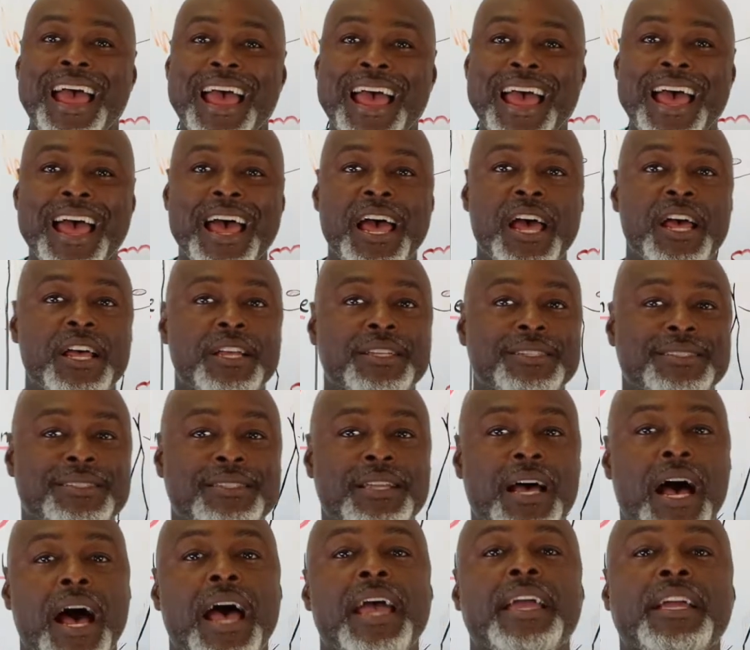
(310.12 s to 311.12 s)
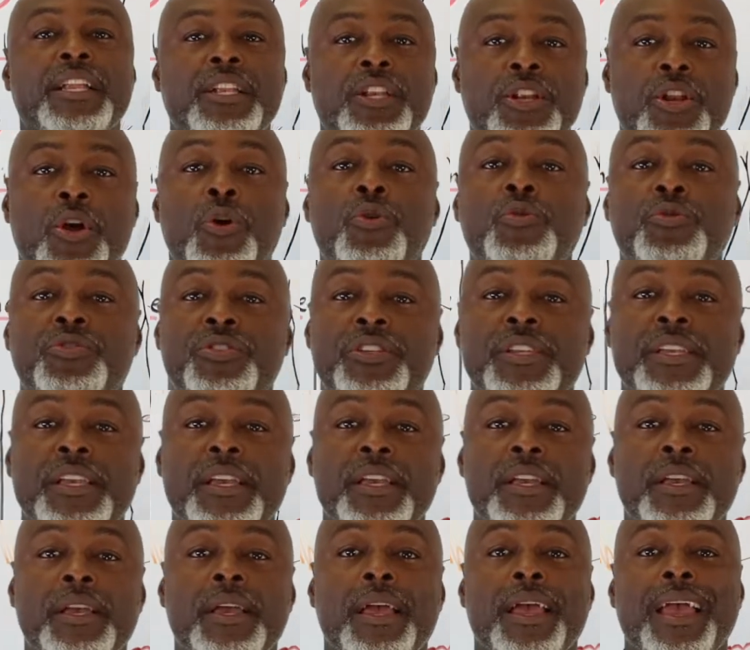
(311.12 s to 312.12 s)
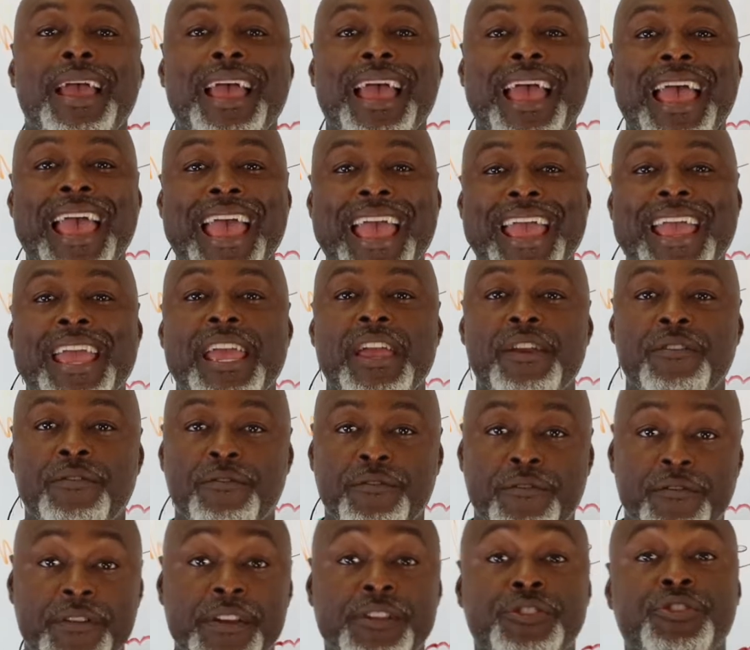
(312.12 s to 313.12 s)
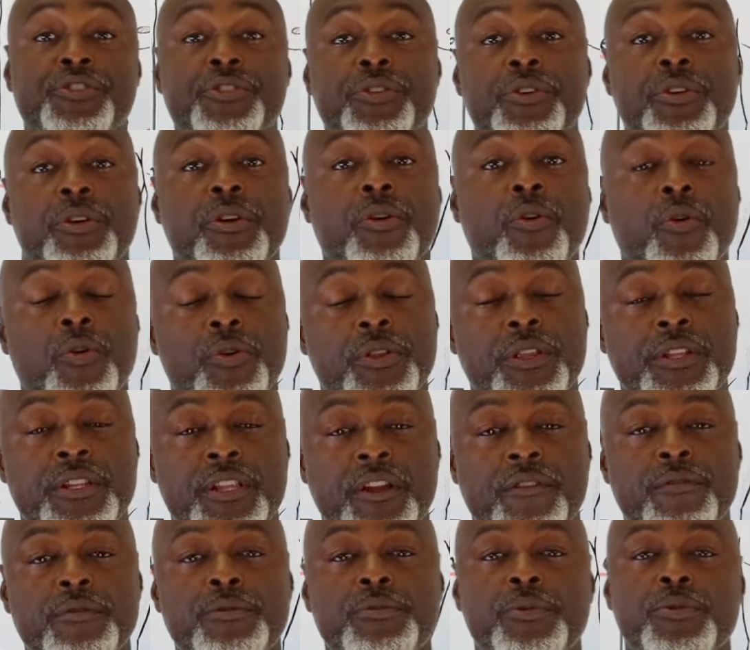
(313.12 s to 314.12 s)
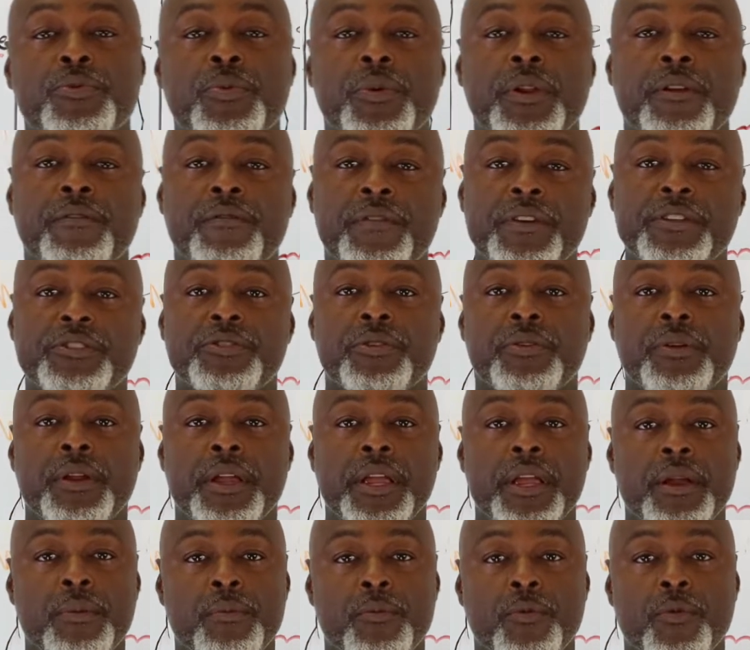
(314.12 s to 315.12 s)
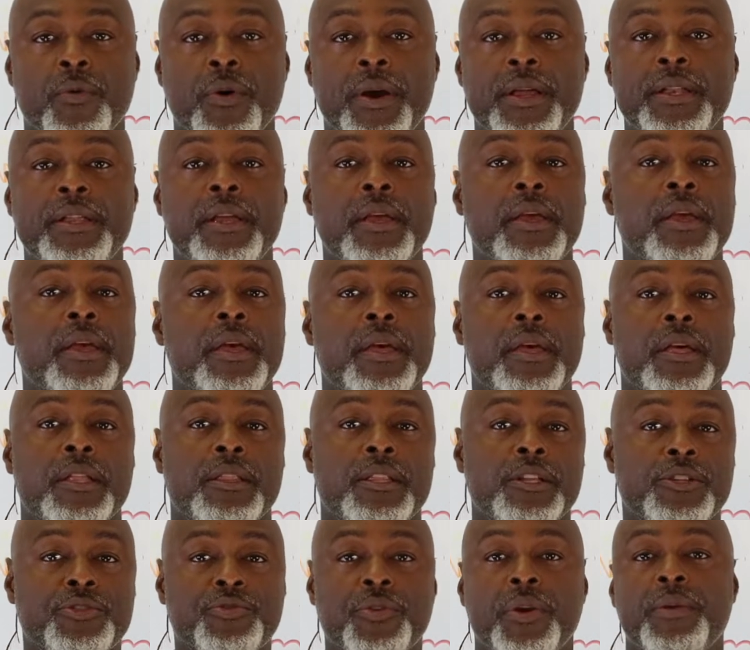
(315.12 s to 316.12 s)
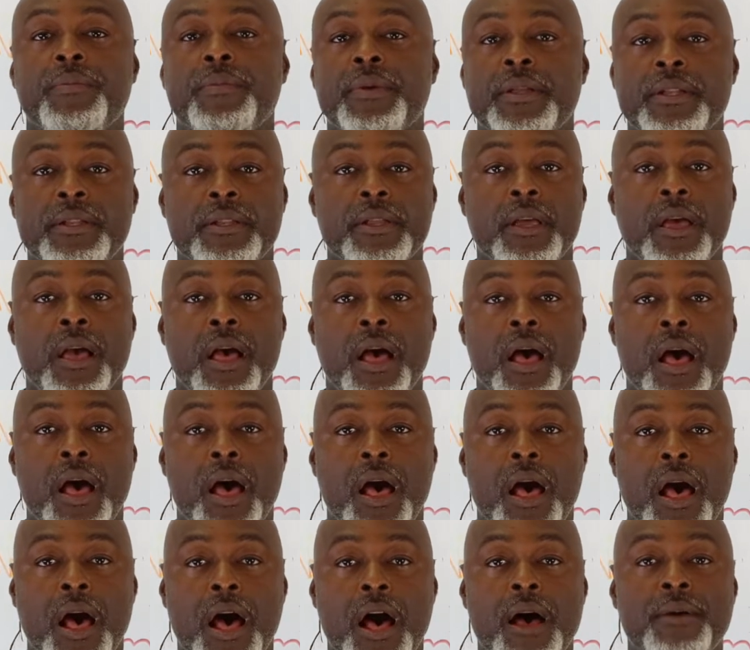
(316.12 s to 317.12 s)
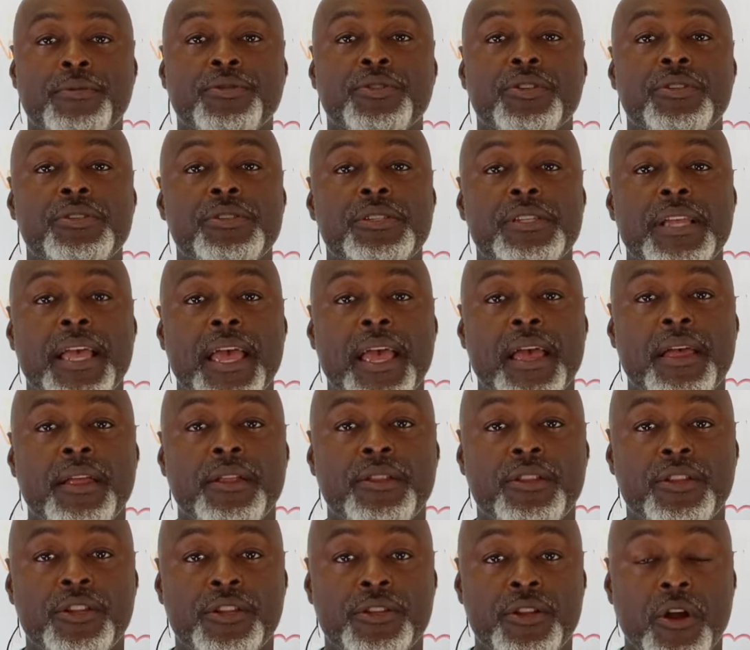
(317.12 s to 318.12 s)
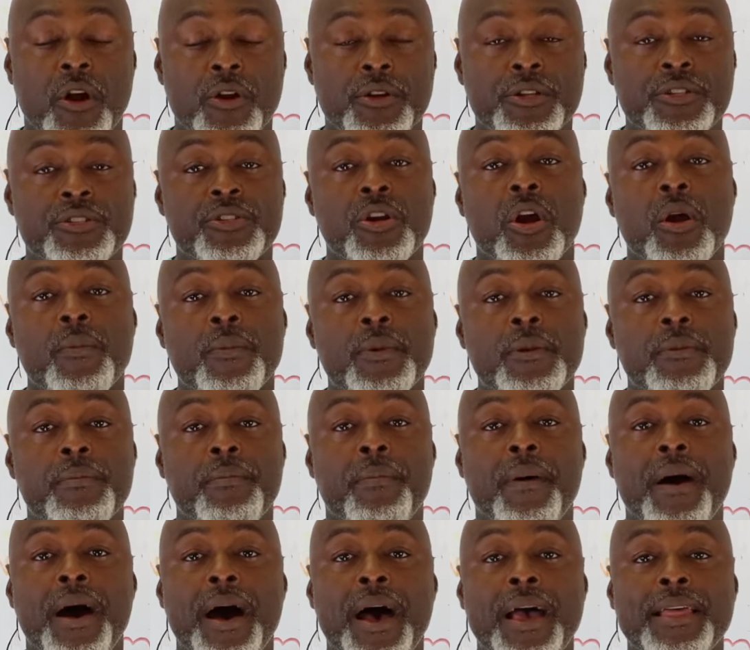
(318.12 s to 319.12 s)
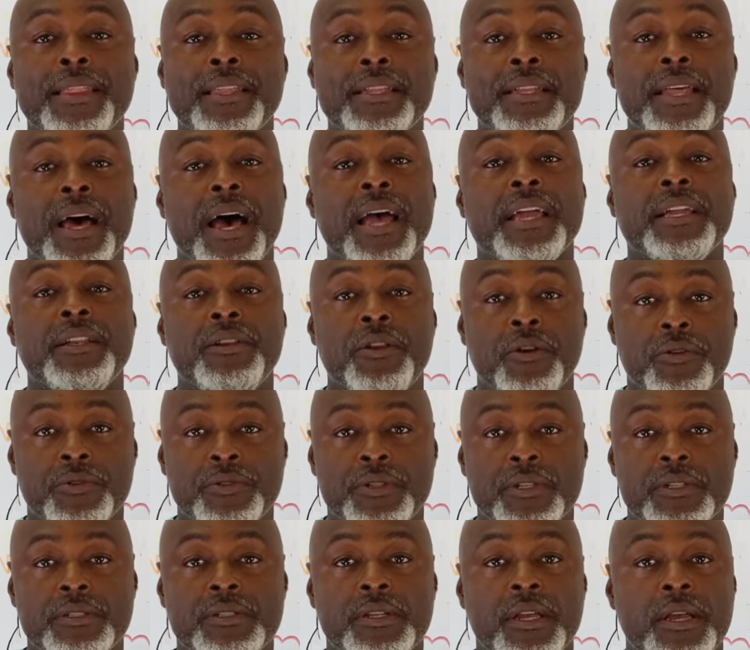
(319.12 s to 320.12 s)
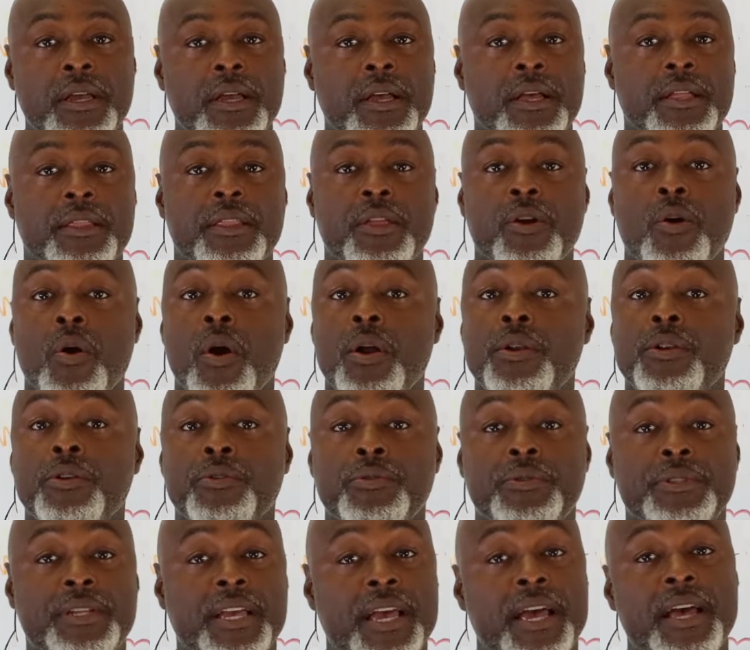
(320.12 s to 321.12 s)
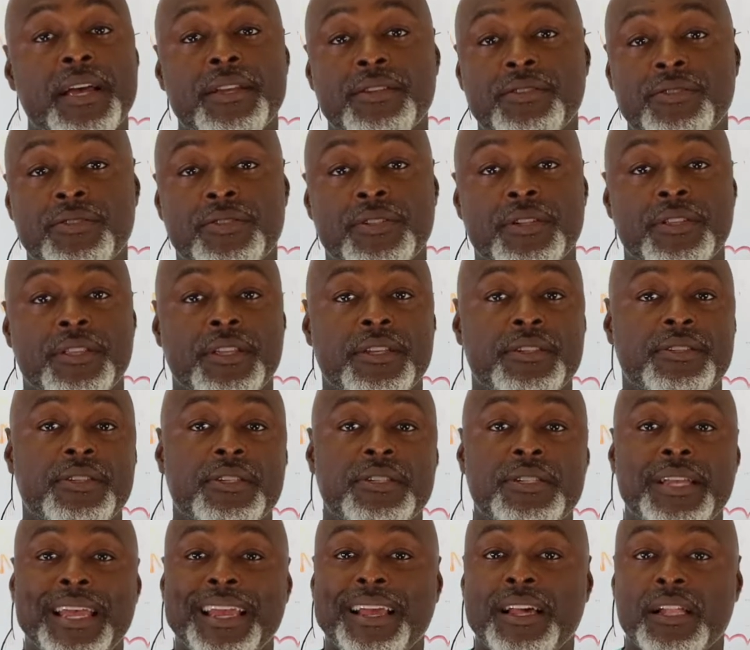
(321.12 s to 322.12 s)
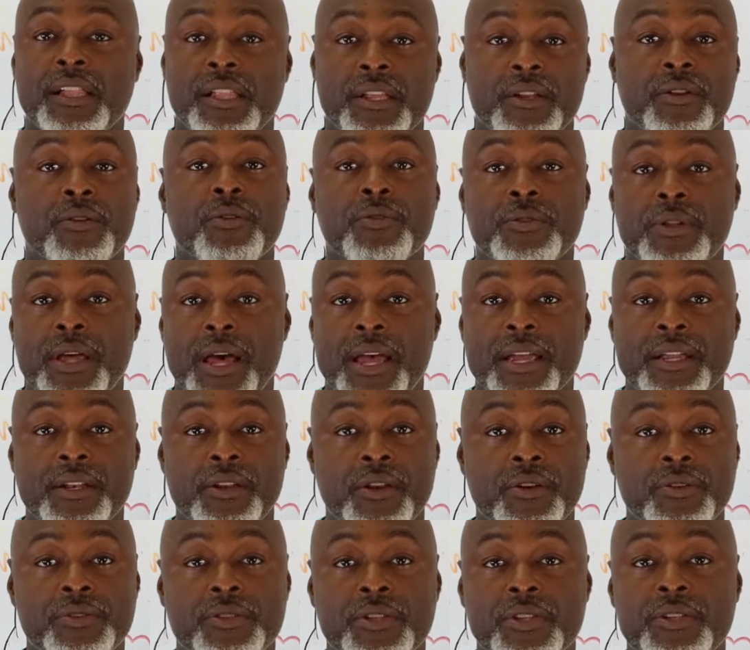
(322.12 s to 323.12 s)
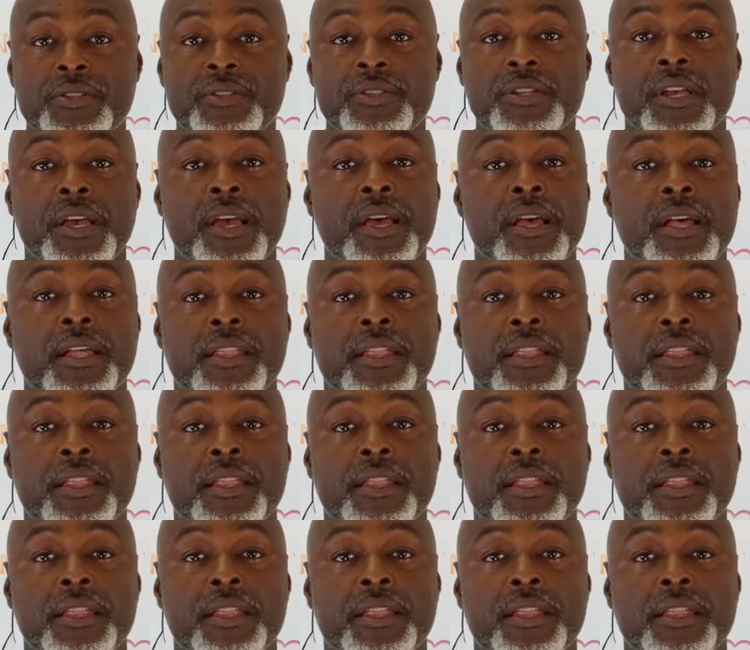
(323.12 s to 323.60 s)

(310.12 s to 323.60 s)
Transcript: as diagnosing a fissure or the difference between a fissure and a hemorrhoid, the treatment options that are determined by the diagnosis. There are no tests. This is a clinical diagnosis.